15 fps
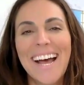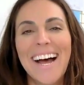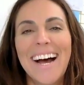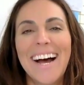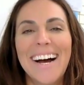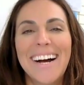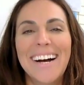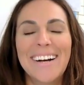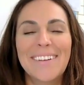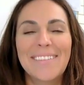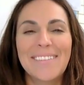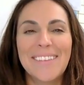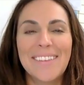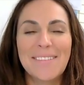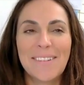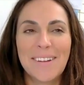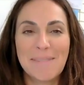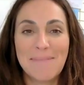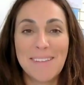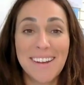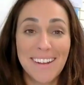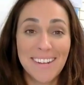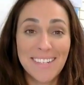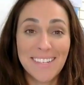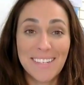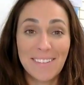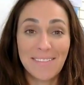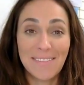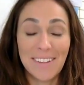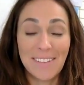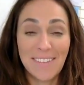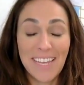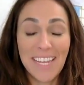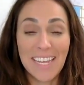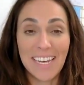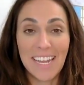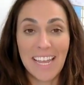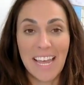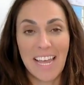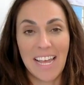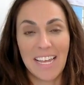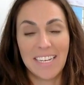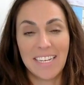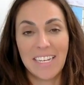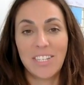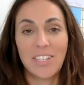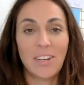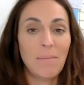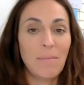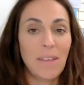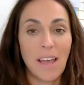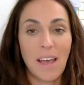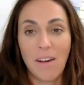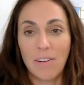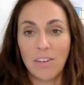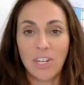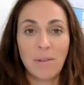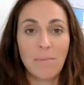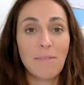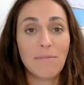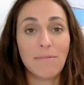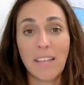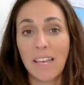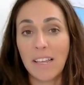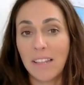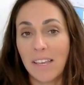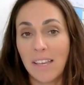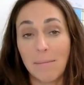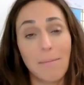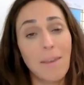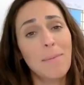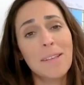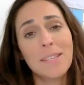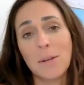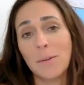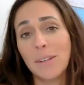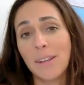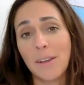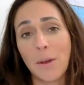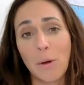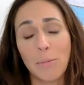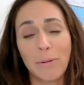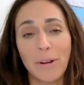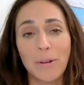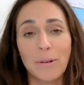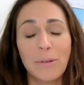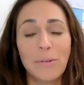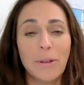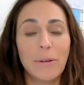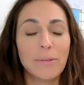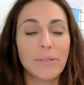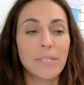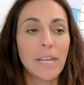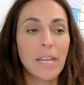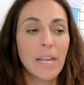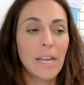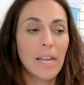Um, you want to be conscious of, of it and it shouldn't be out, shouldn't be flailing. Maybe it's holding a GoPro, who knows?